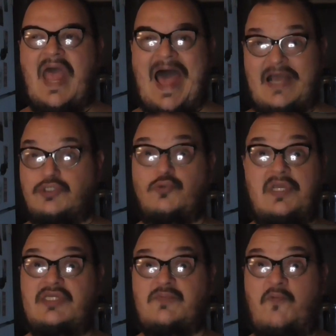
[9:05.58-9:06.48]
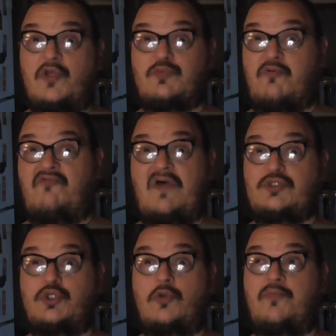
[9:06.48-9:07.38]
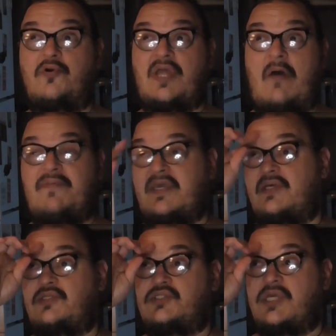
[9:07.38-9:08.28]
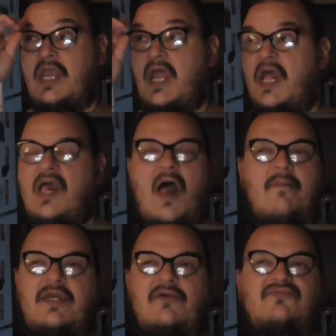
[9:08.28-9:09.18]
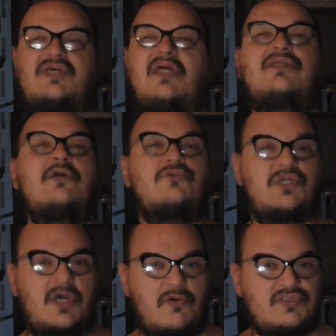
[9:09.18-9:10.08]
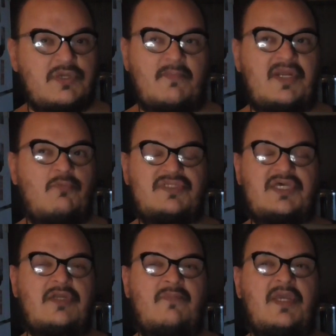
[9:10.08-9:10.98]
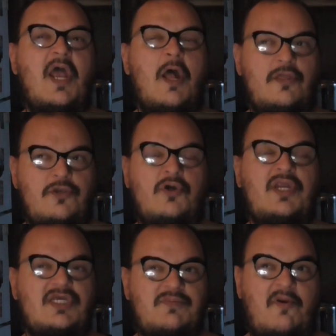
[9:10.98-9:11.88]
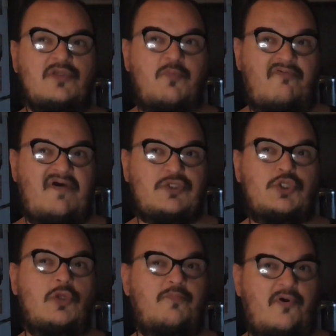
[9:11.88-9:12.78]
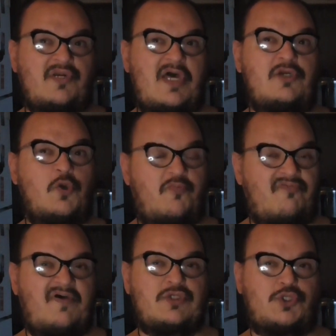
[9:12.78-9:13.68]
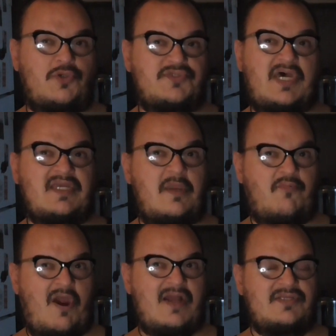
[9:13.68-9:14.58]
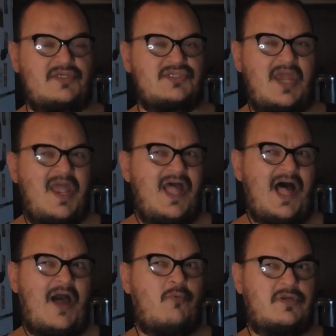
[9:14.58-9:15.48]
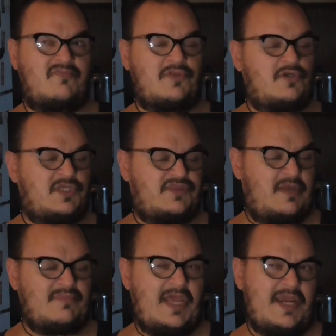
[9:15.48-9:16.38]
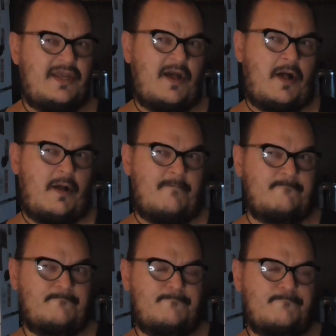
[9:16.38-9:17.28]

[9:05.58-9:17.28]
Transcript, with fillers: actually experience professional burnout because I mean, if 10 years ago somebody would say to me, you're going to experience professional burnout in your professional psychic practice, I would have looked at them like, um,